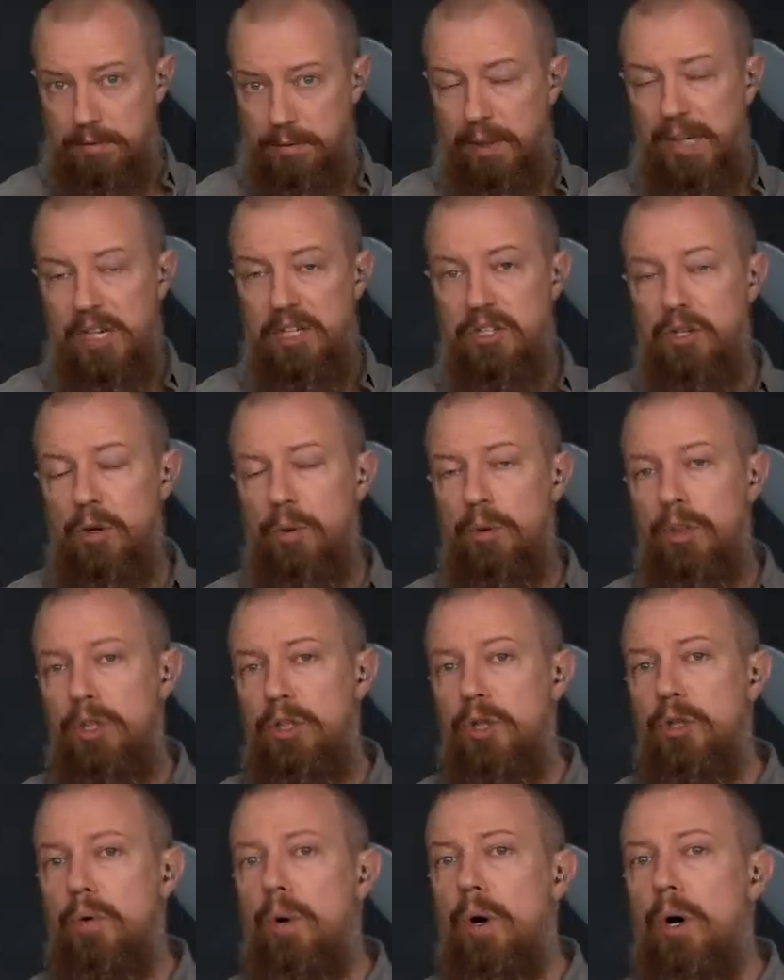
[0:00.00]
Okay, so
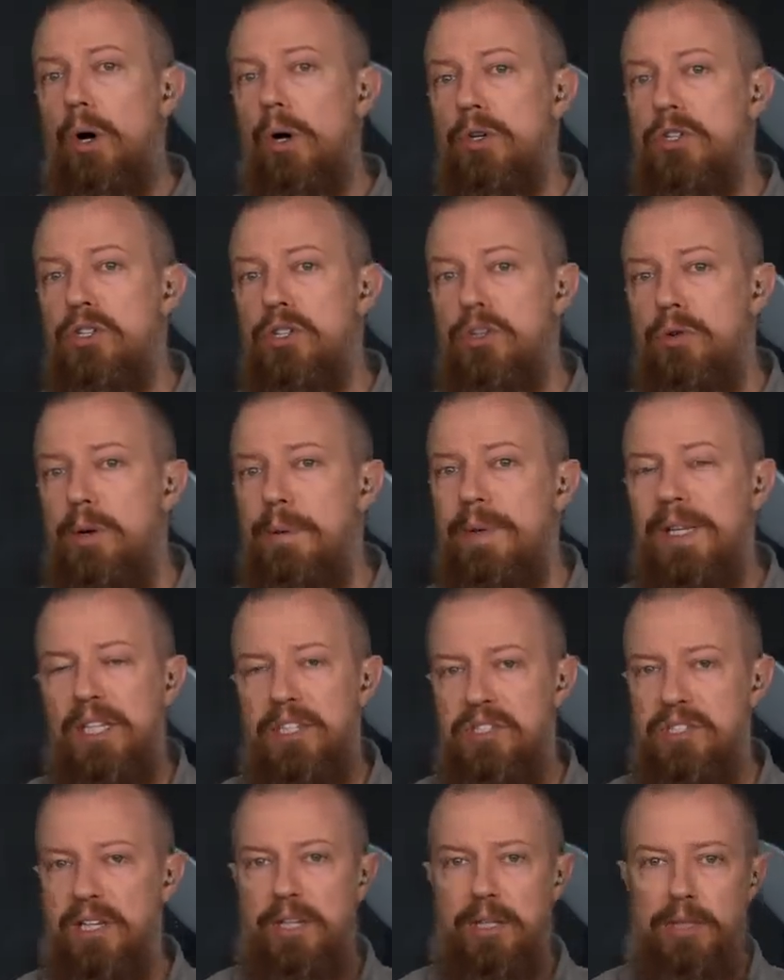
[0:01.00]
you are streaming,
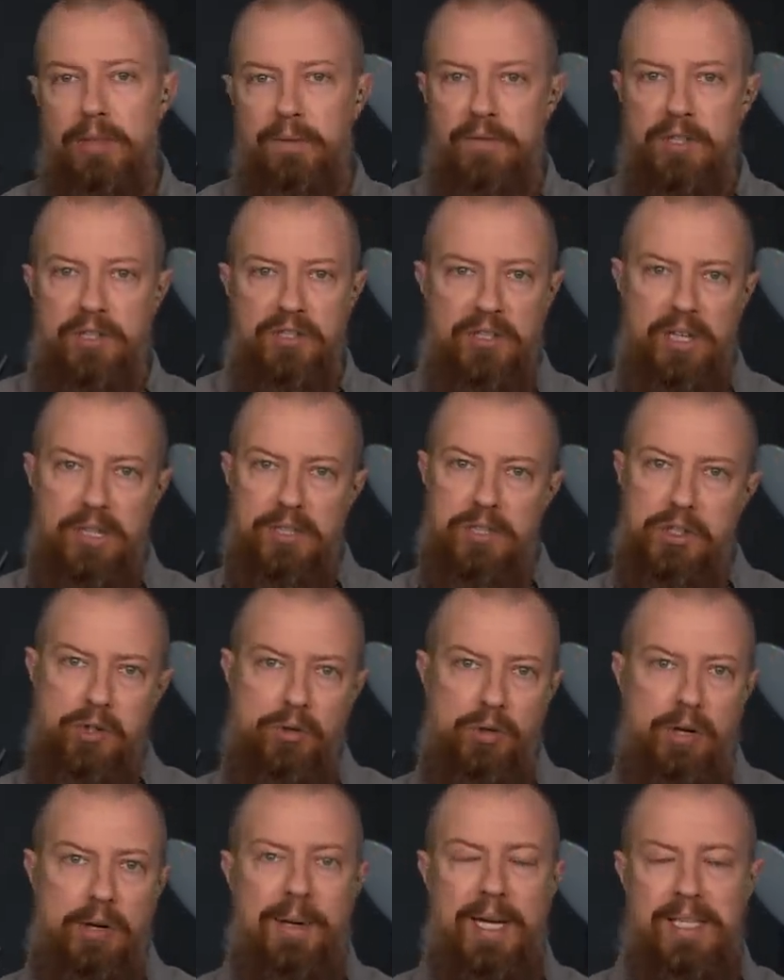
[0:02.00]
let's say that you've decided to
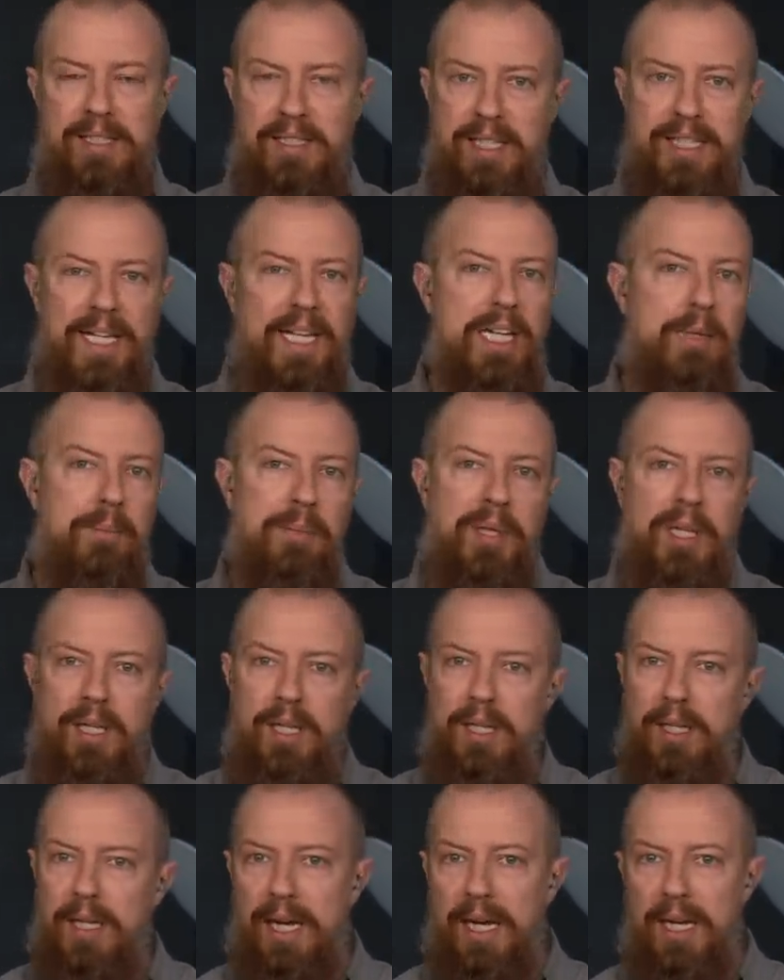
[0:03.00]
stream at
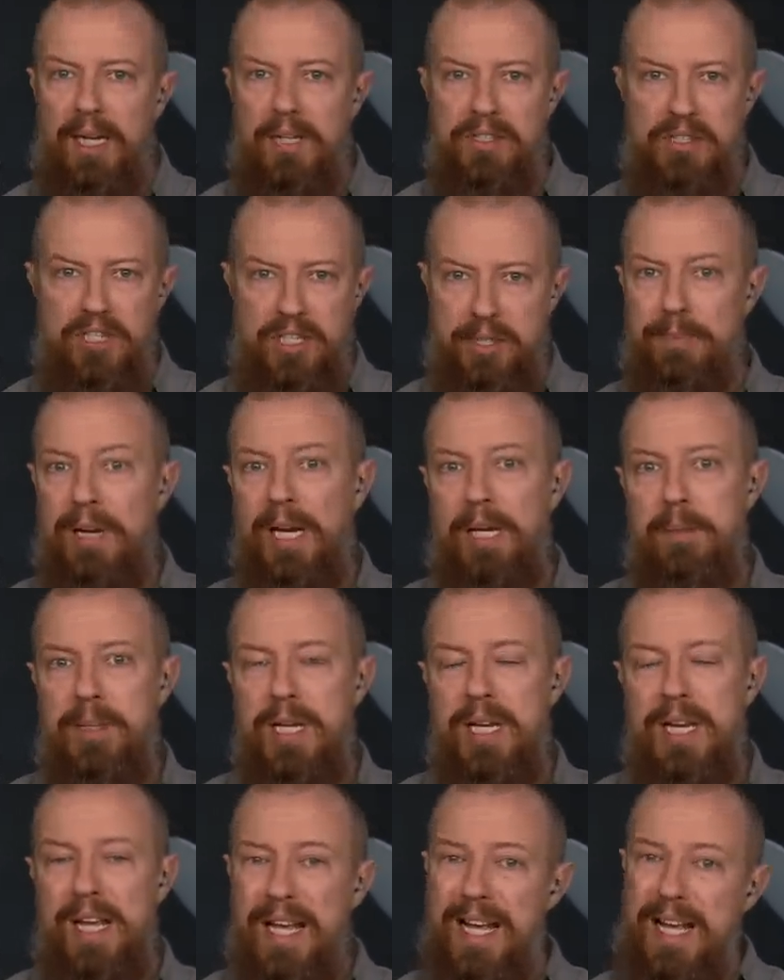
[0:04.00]
1080p at 6
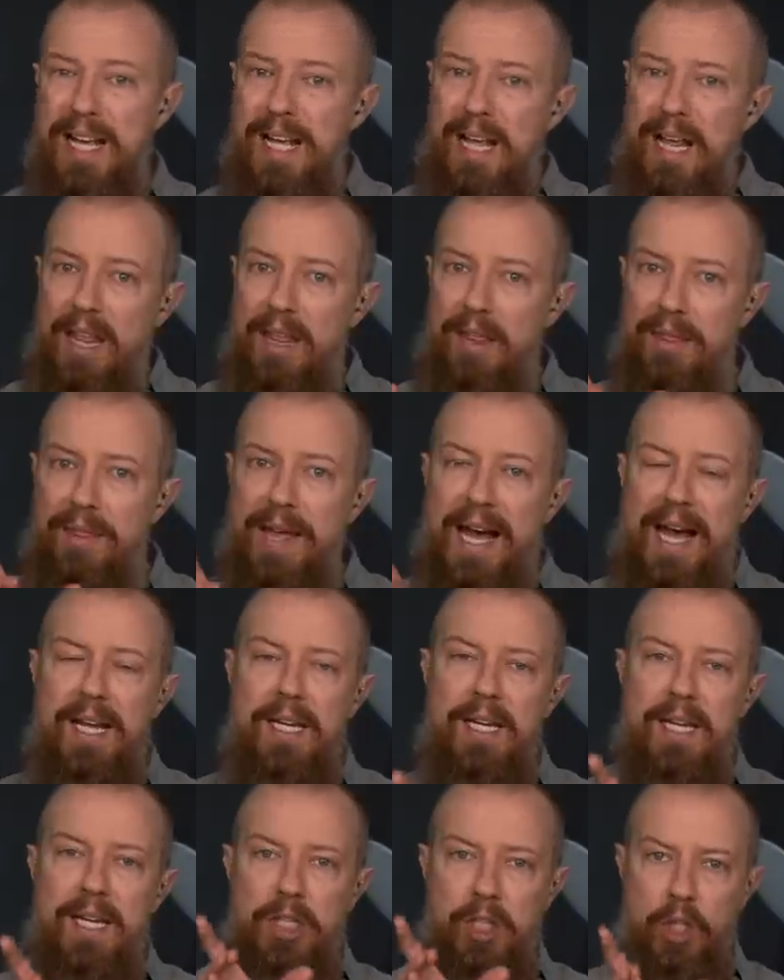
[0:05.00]
megabit.
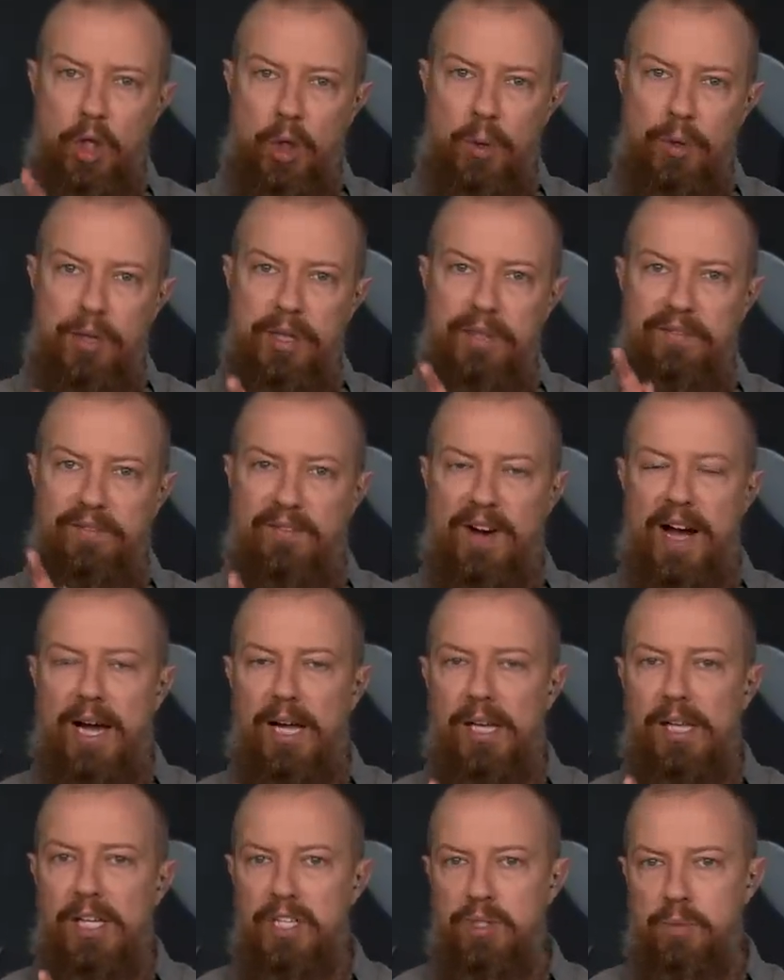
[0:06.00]
That encoded
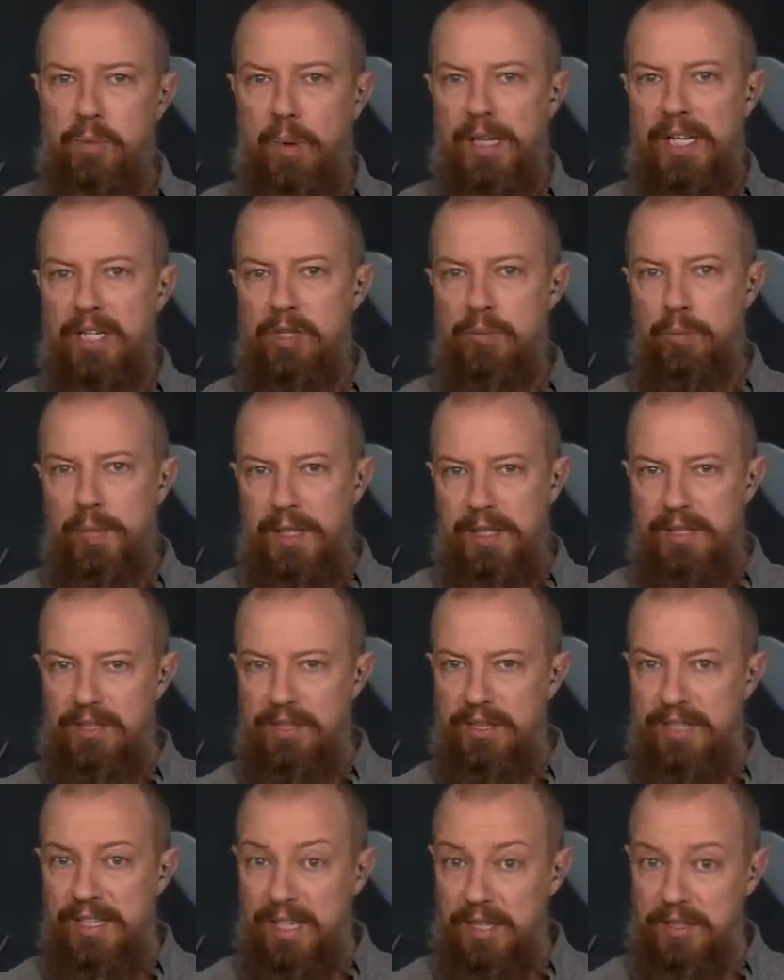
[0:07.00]
file is what gets written
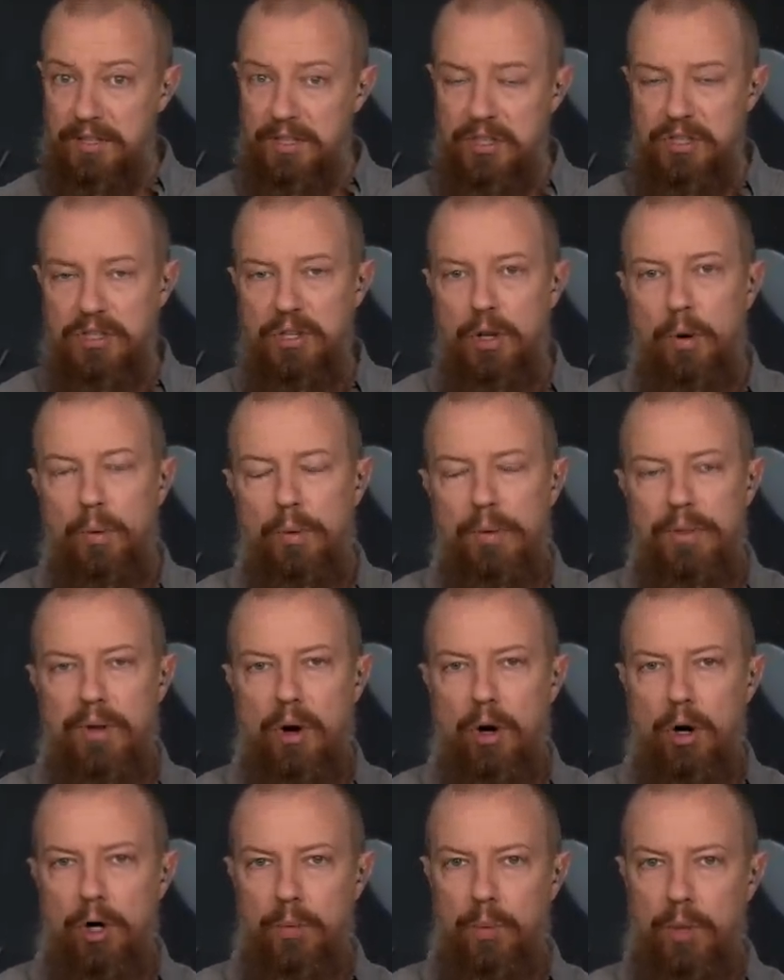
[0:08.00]
to the disk. So
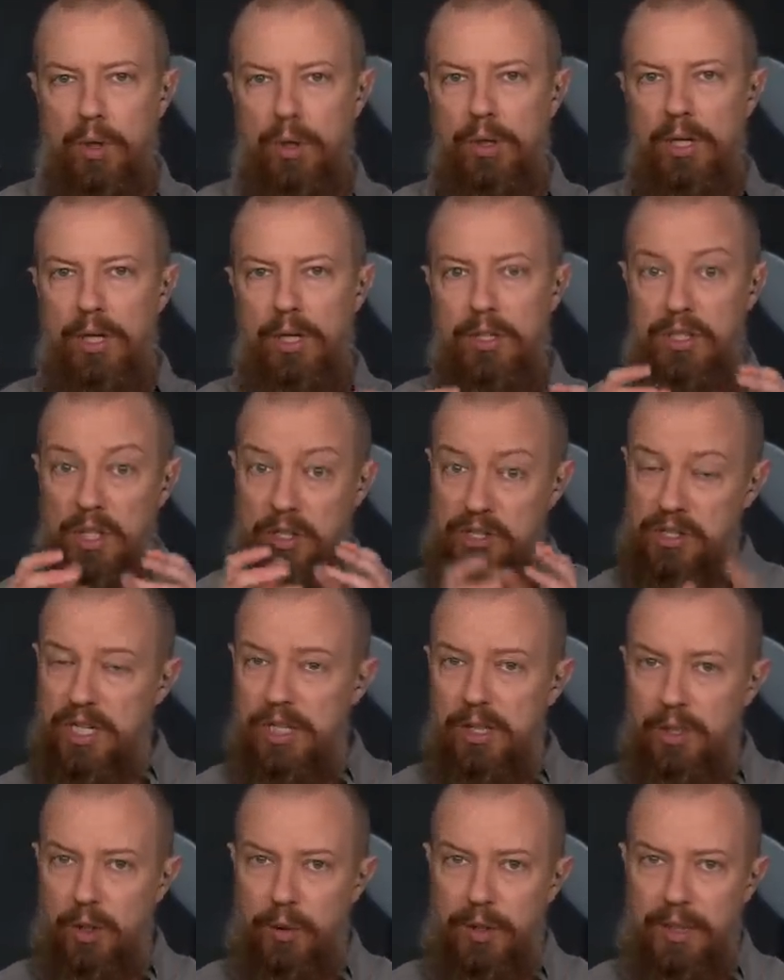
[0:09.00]
the hardware does
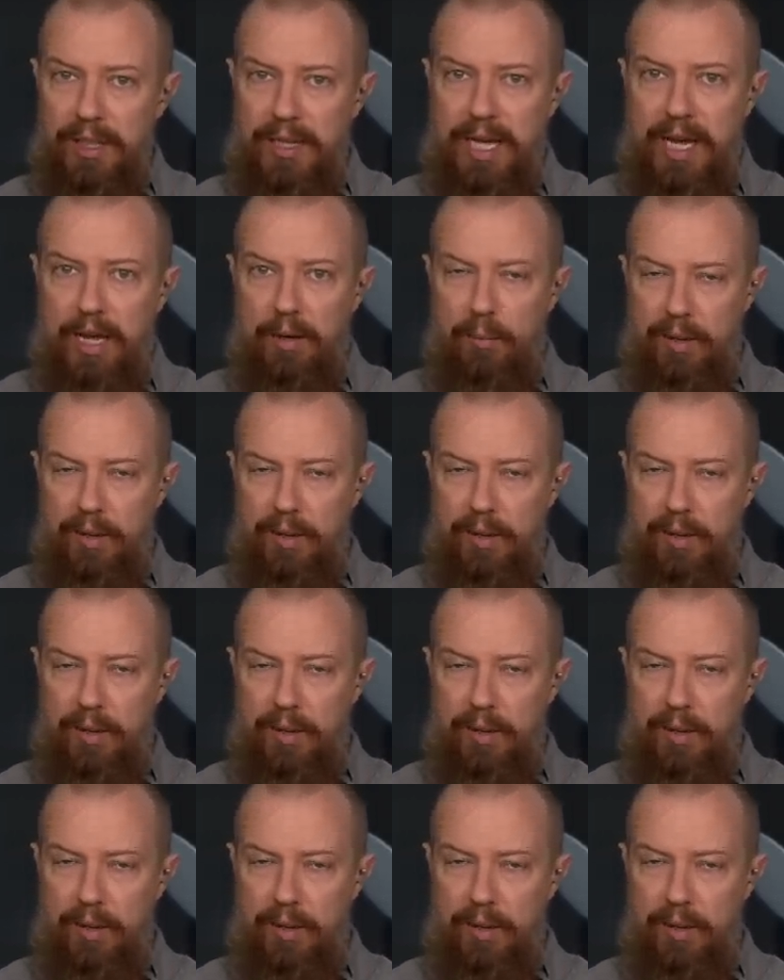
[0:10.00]
the encoding at